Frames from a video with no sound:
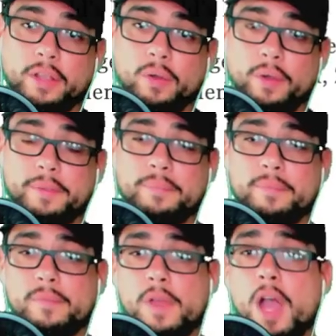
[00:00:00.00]
and going.
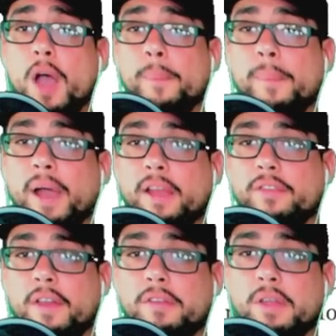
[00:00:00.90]
But it's
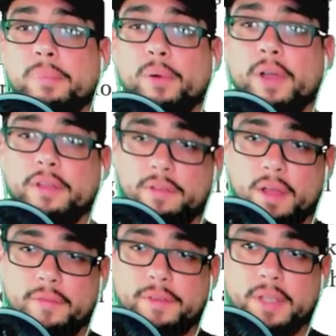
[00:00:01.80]
very important
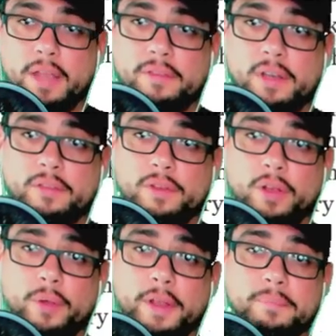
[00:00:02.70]
stuff, you guys need to
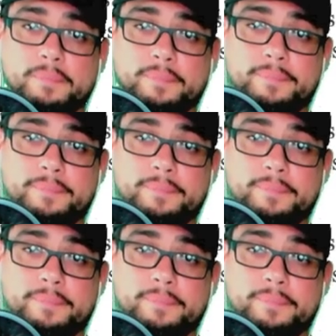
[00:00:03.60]
know it.